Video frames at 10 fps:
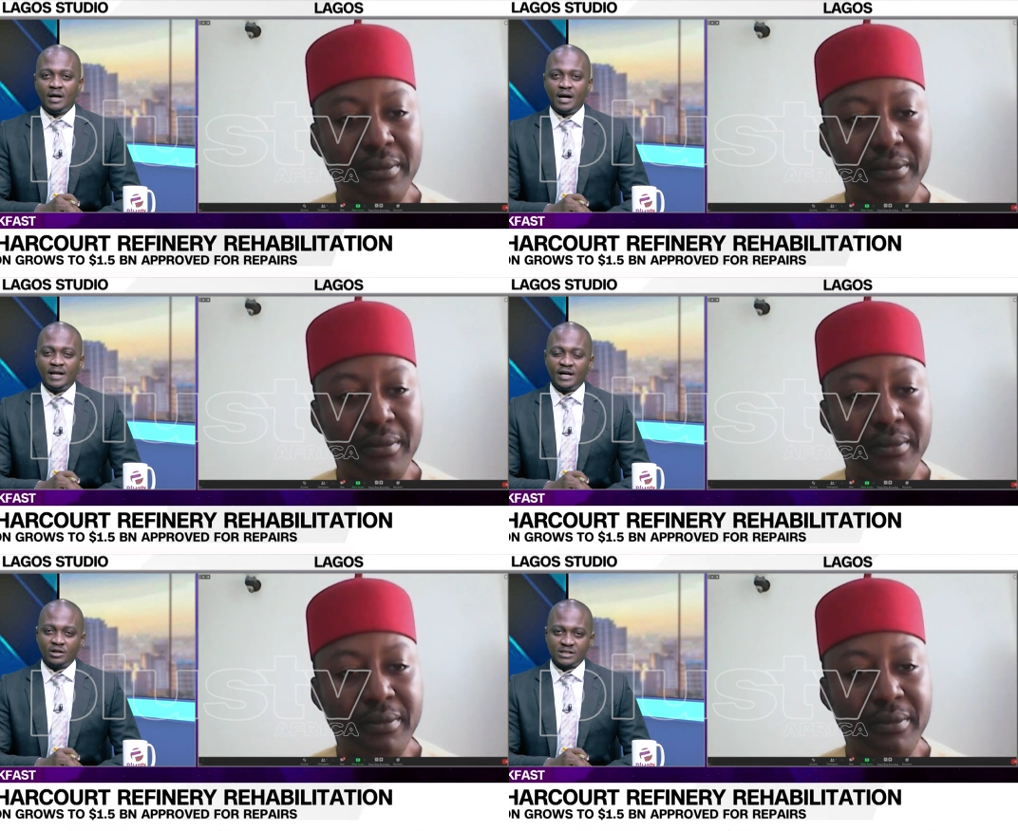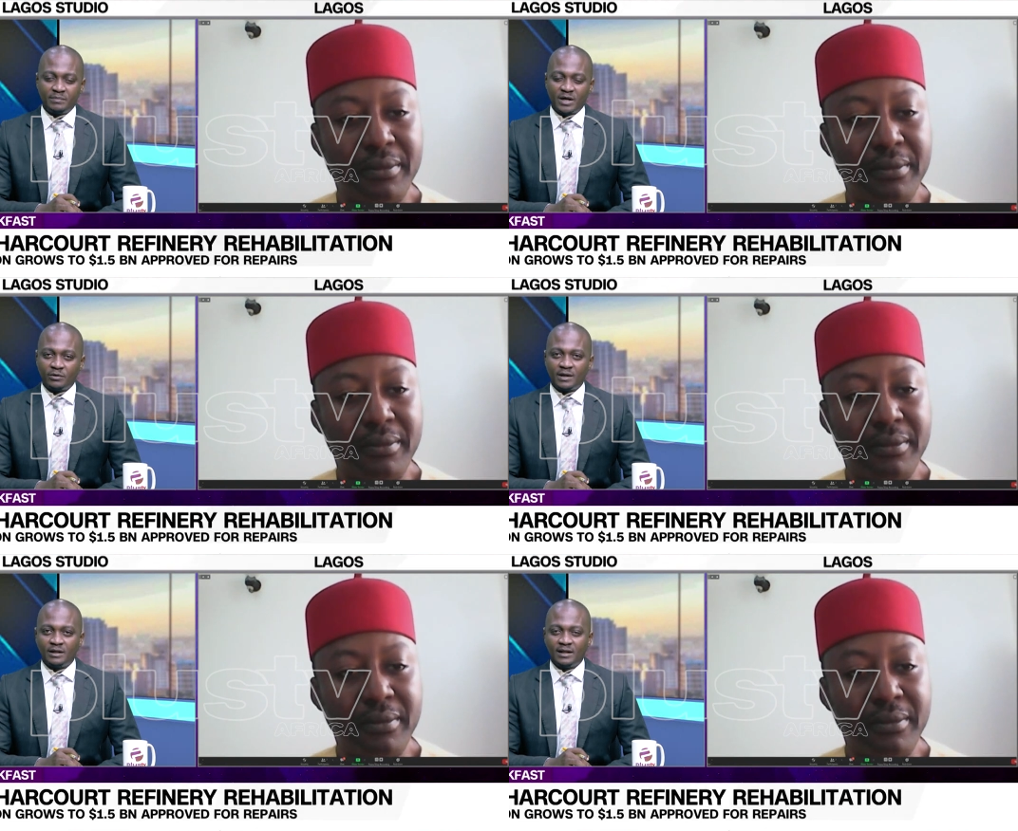Speaker 1: uh, Lagos,
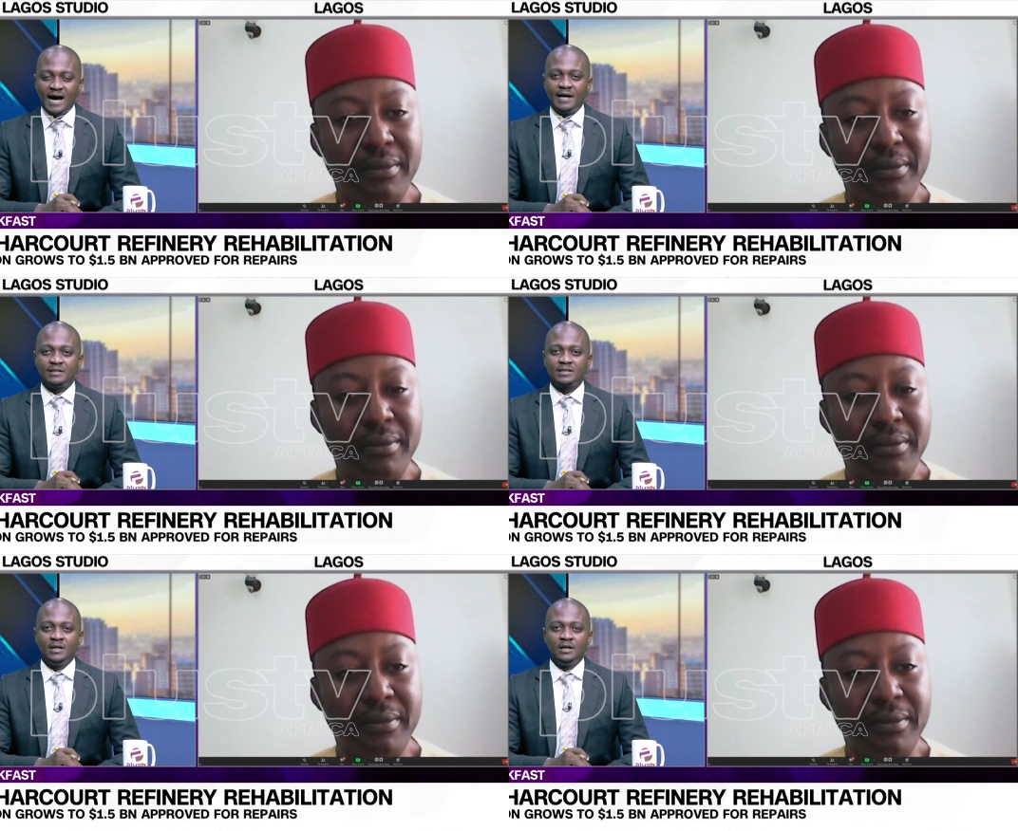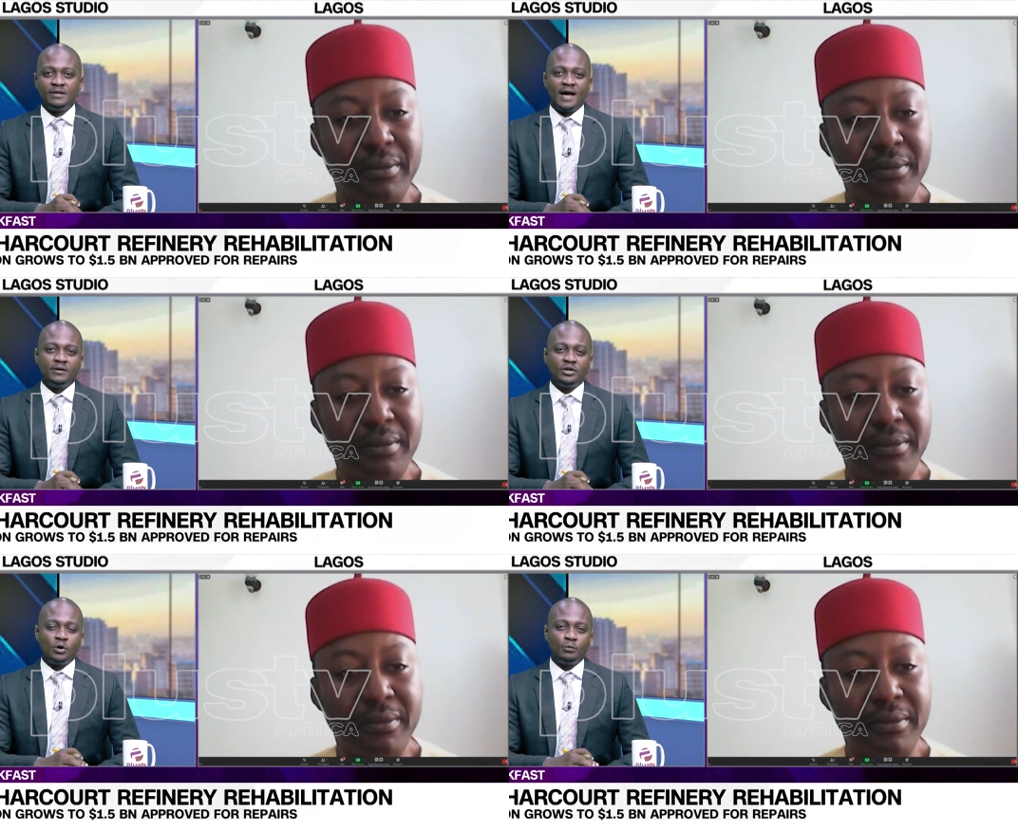Ibadan, and the likes.
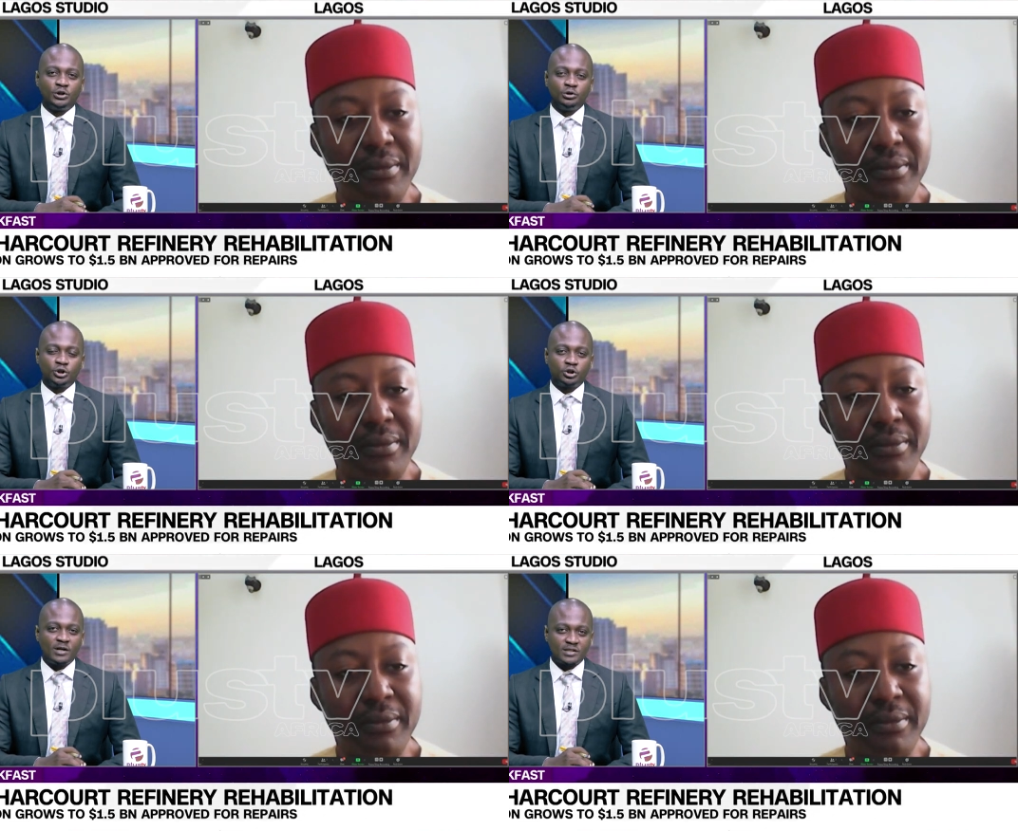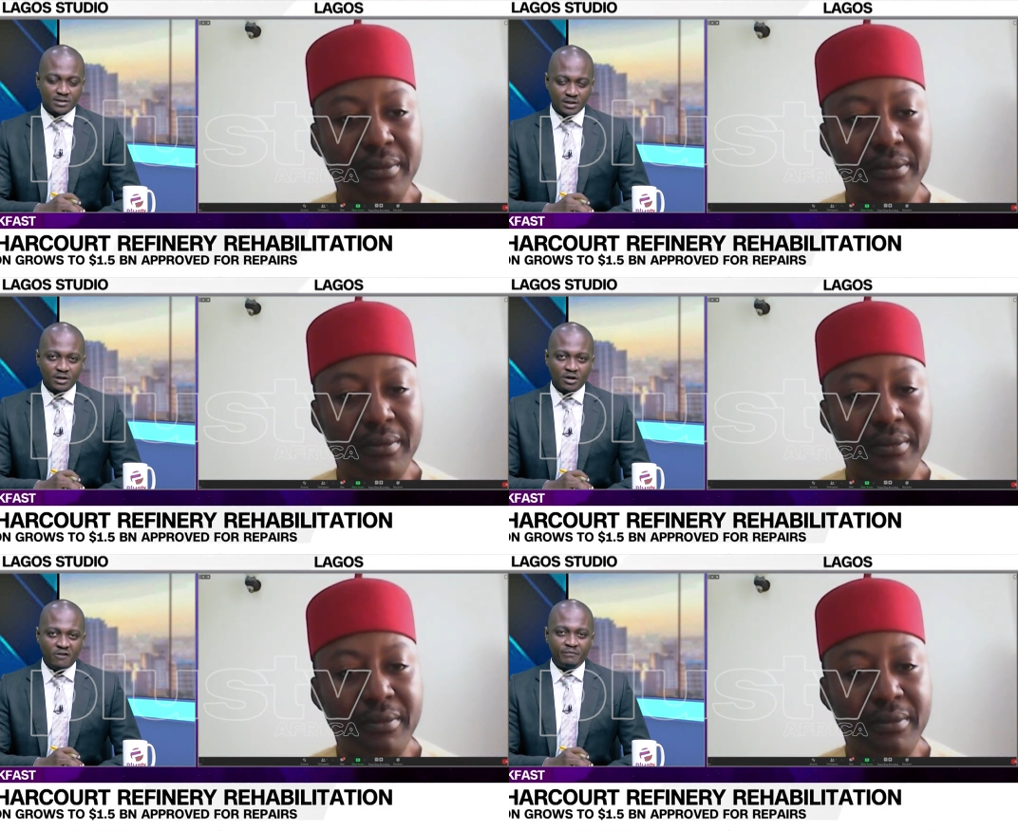Then, you know, we should trust
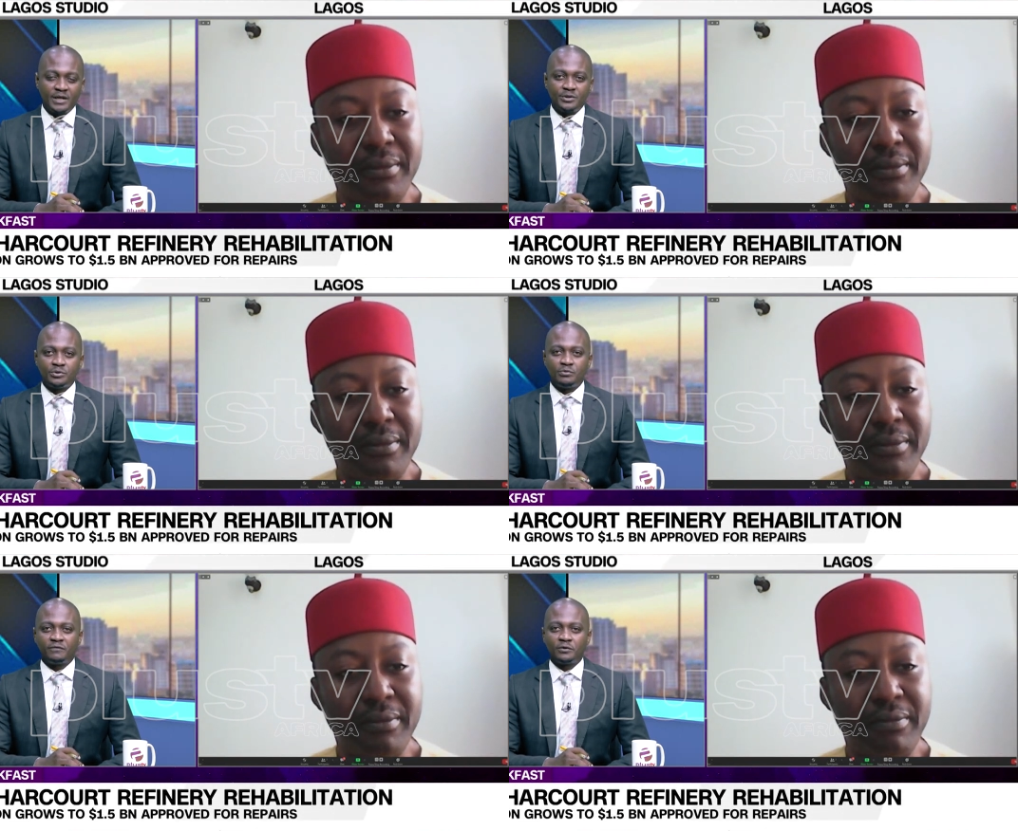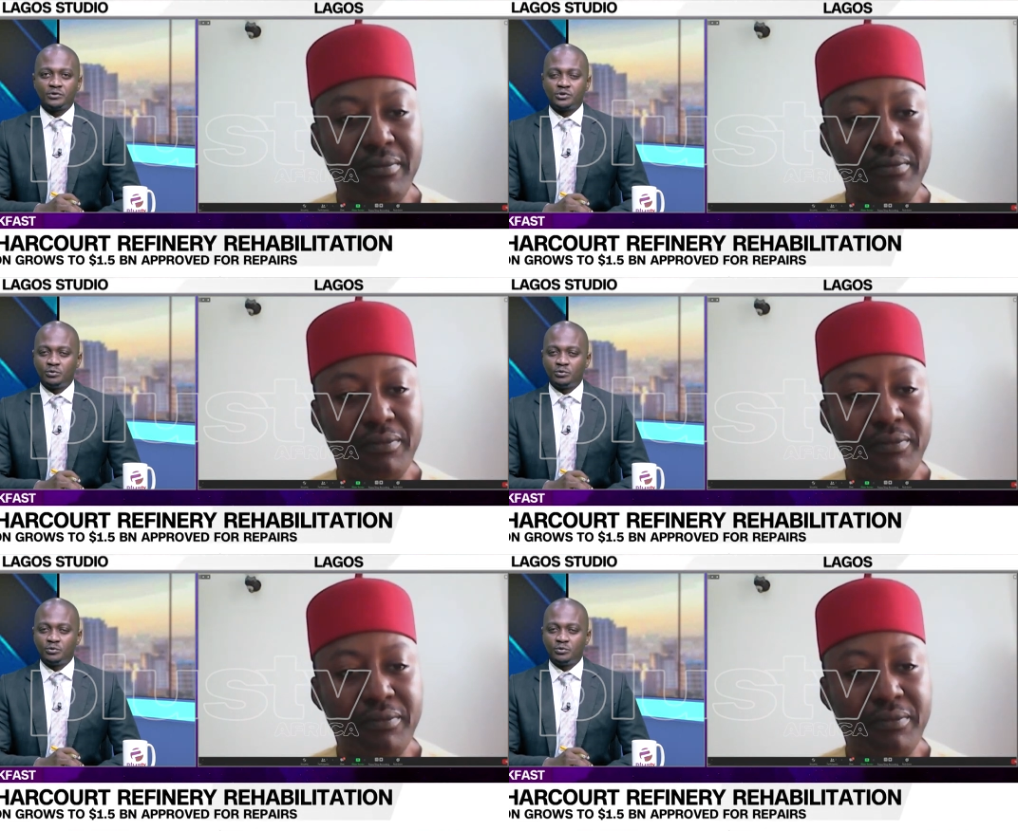the government to, of course,